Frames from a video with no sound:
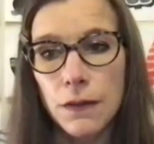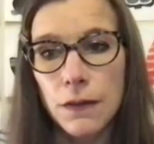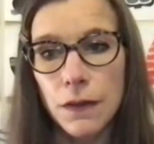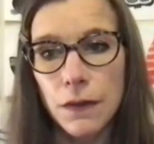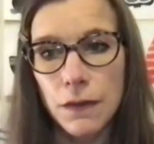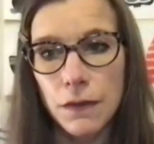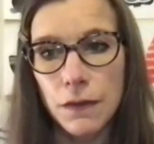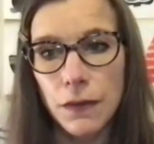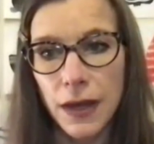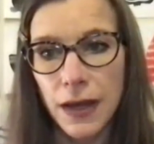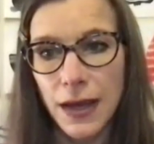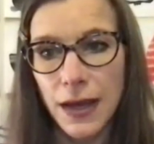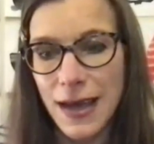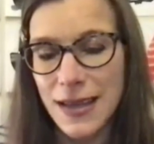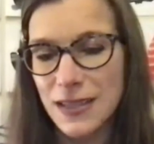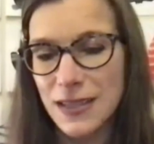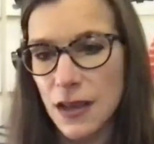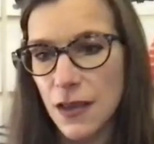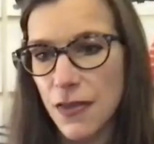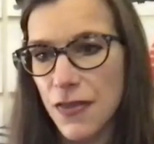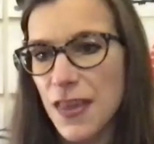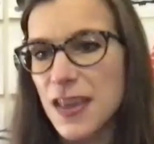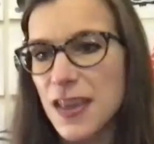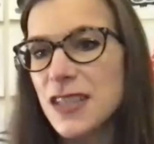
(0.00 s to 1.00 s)
like as
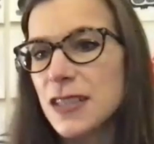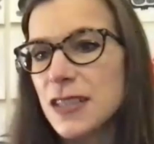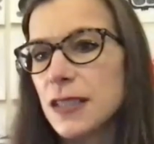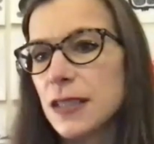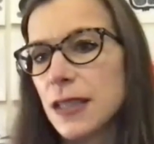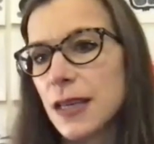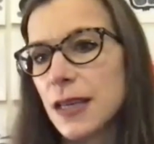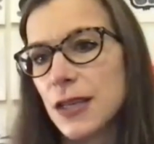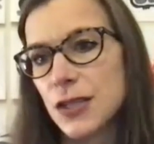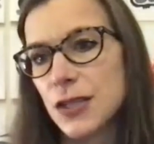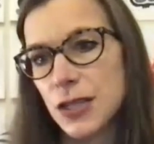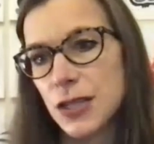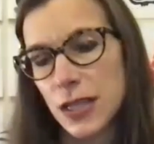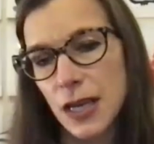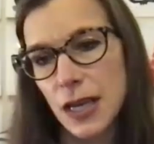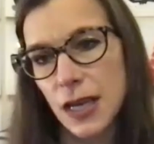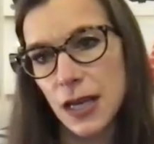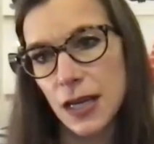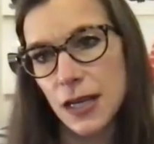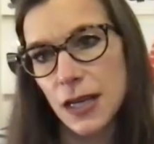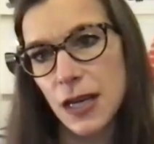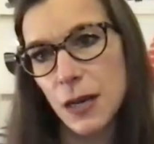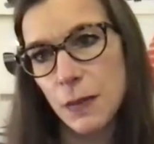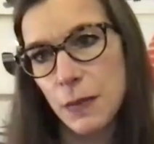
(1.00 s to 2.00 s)
authentically as she
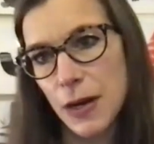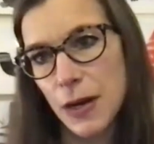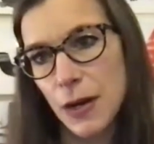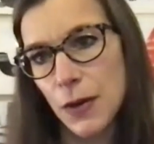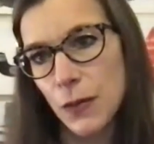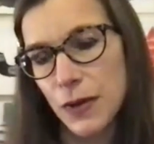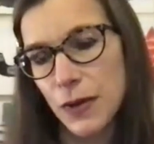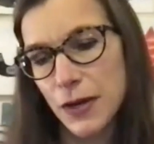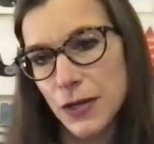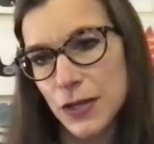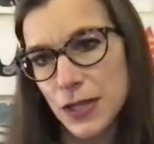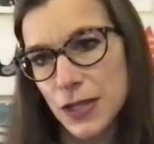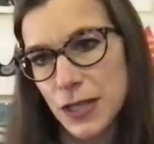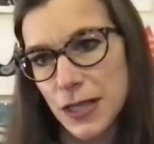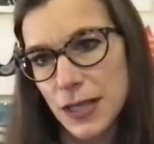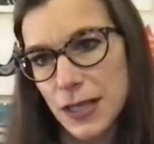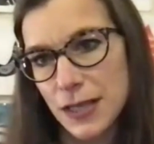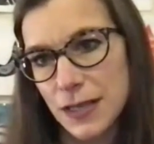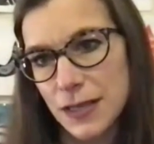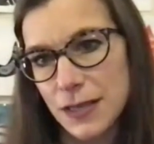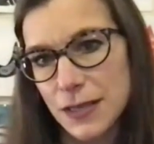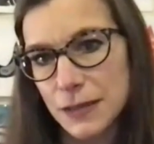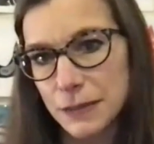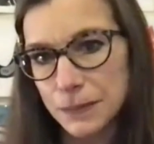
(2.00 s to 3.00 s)
can about where she
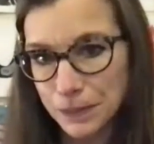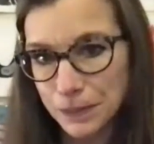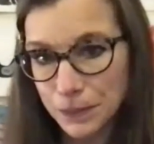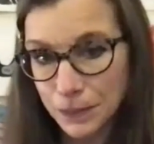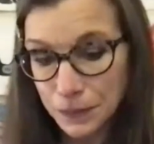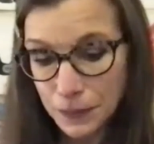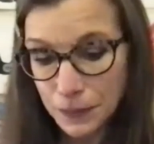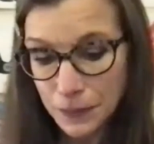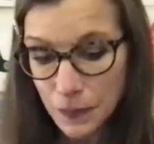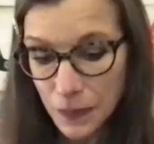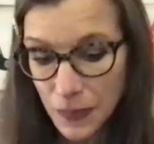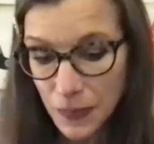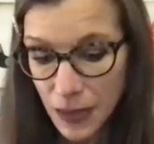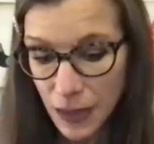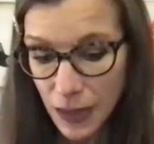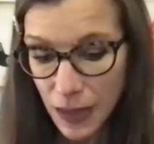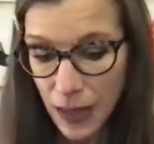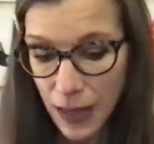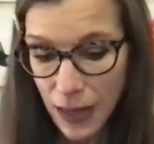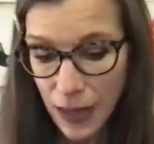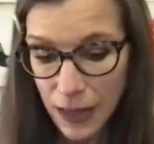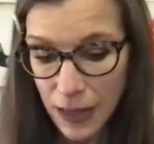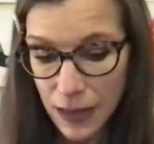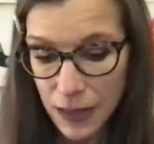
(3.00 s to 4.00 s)
is.
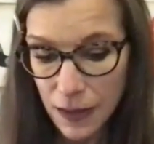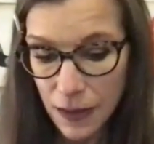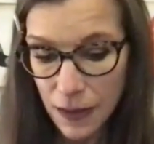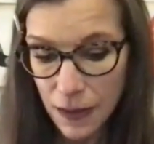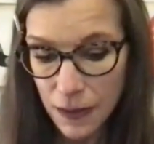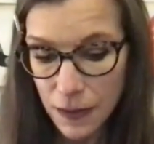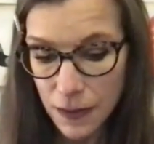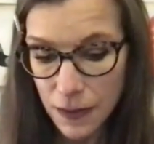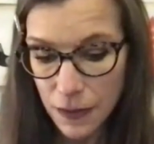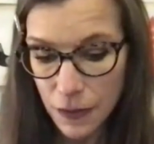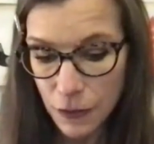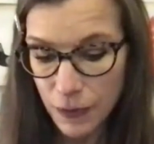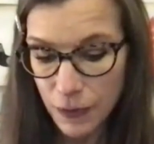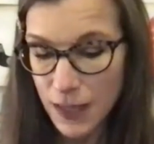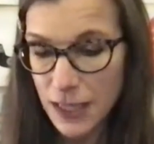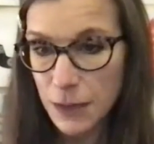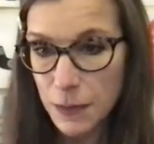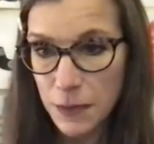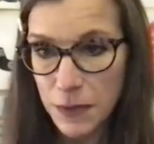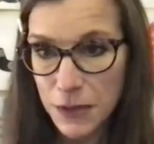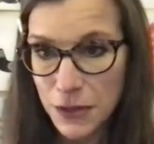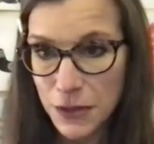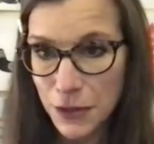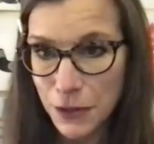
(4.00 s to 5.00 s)
And the
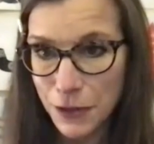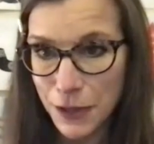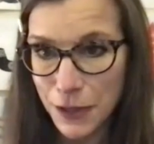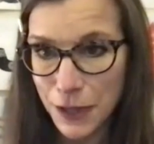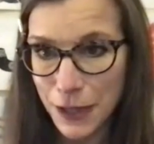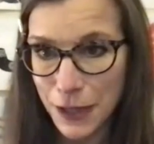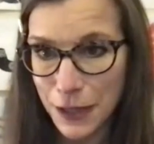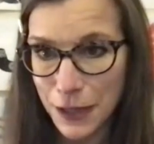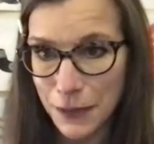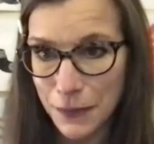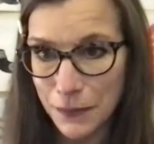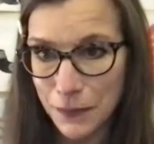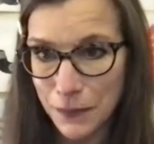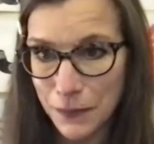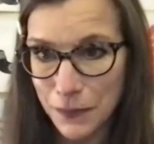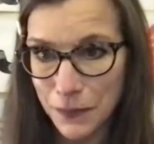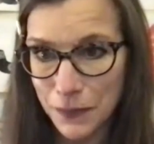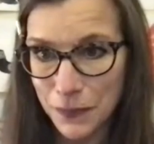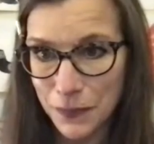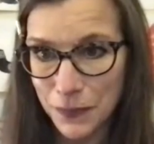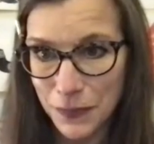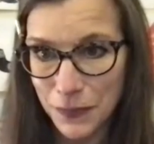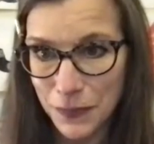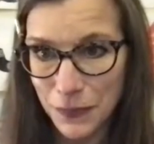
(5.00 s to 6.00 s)
recipes are um,
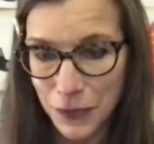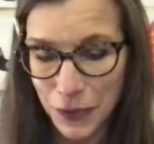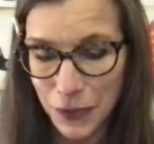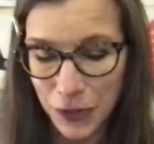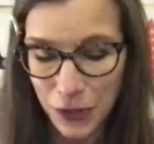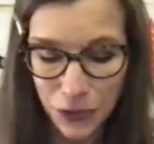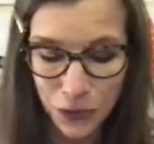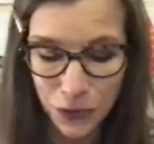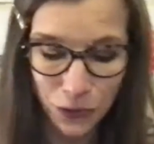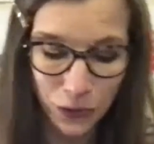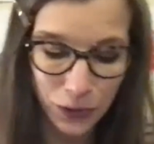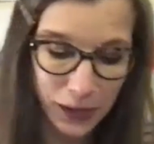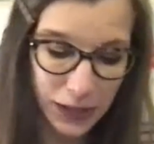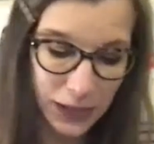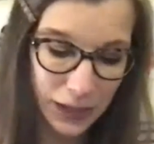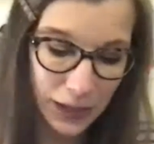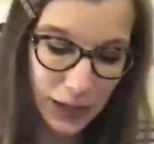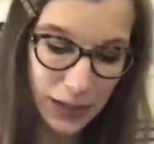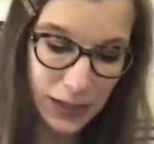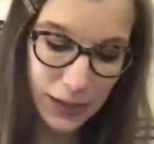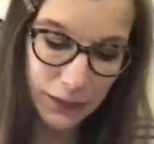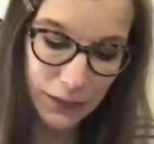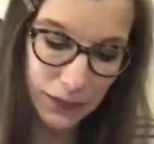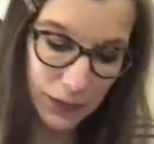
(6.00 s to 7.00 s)
really cool in here. I
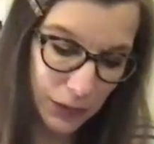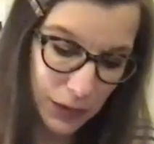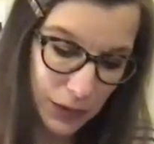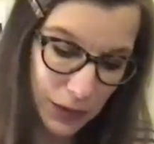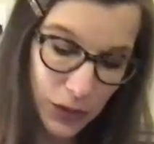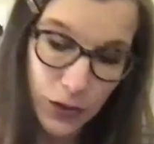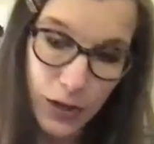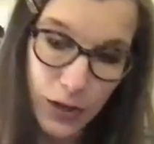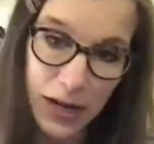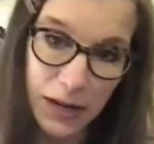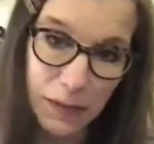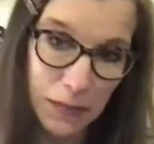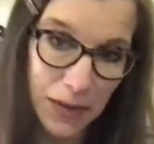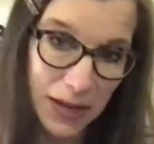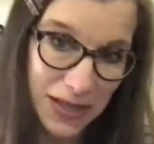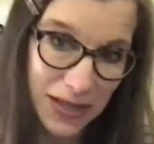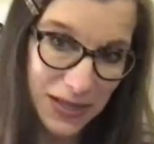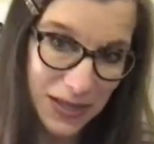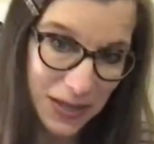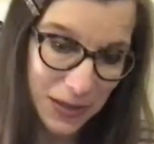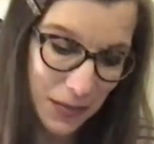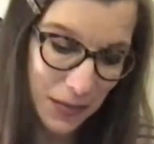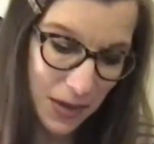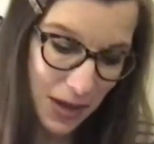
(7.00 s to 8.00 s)
definitely want to try and make
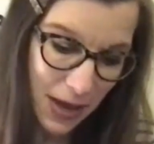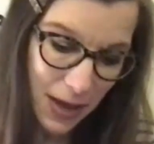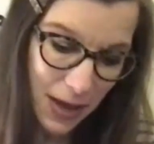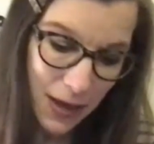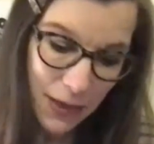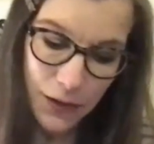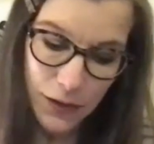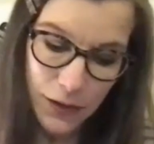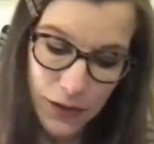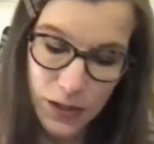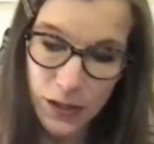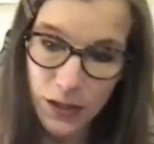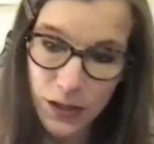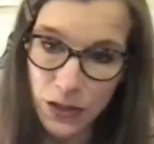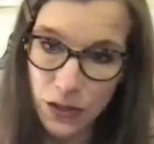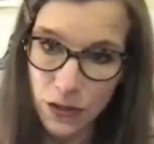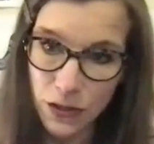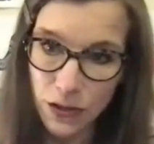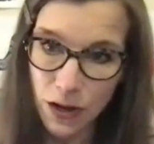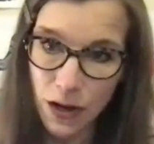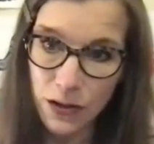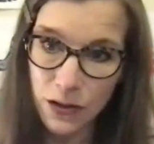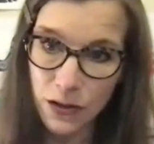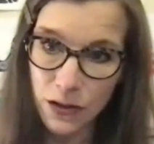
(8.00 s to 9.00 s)
some. There's, there's
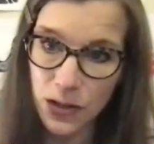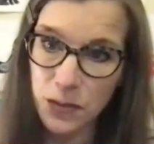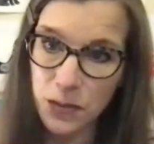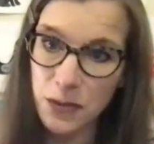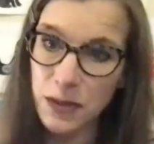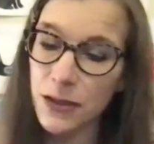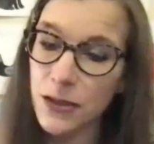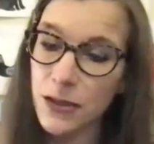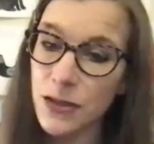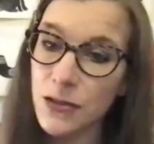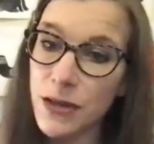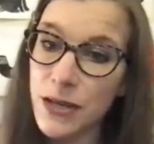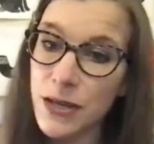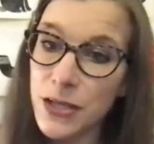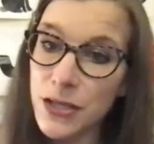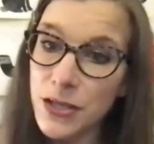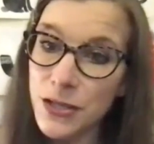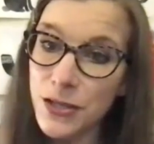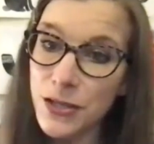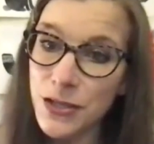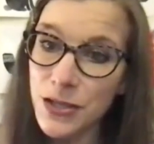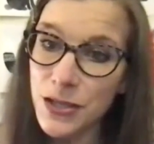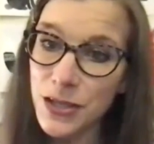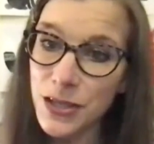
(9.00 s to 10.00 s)
also some
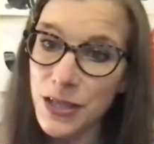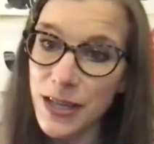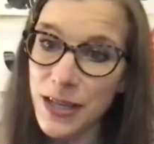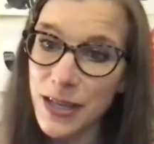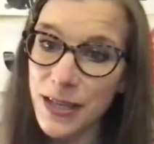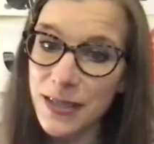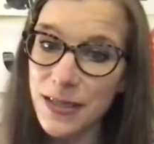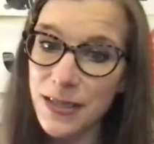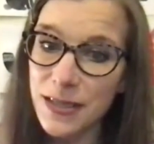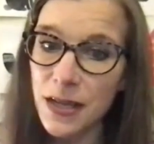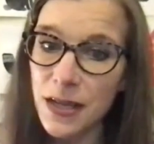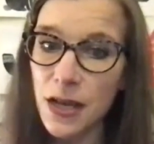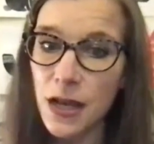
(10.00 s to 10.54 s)
illustrations she does.